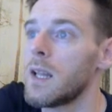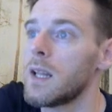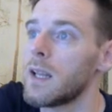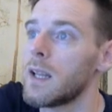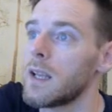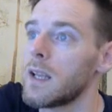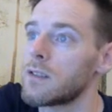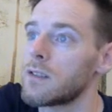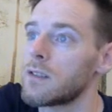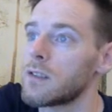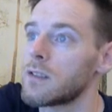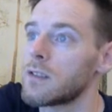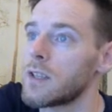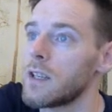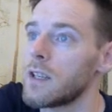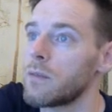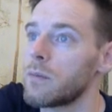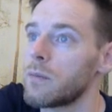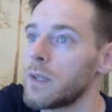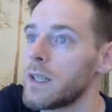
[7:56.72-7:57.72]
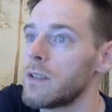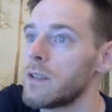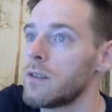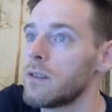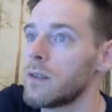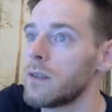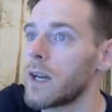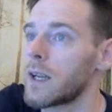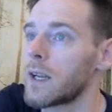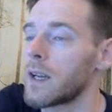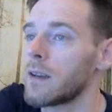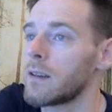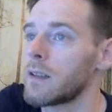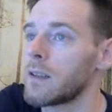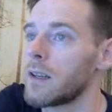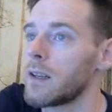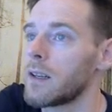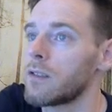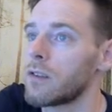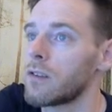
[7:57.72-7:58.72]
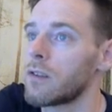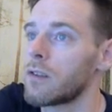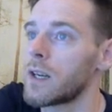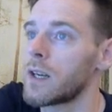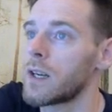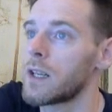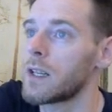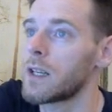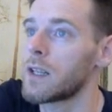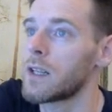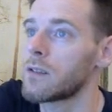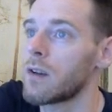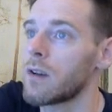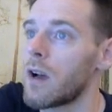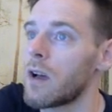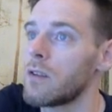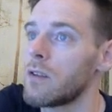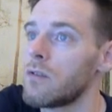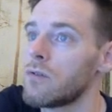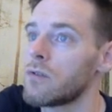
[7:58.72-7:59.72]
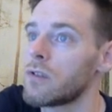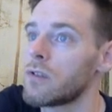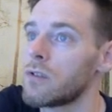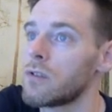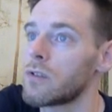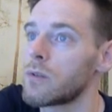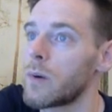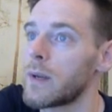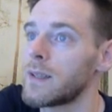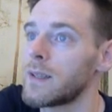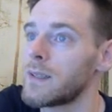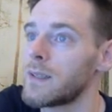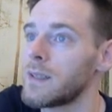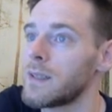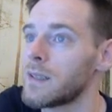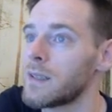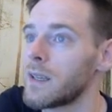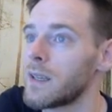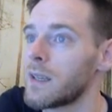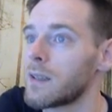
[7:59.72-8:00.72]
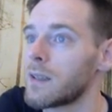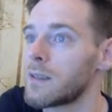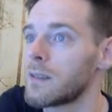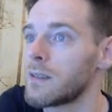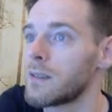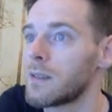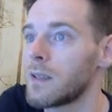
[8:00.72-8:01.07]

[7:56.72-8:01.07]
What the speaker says: Let's just see if we did do that calculation correctly. There's 126.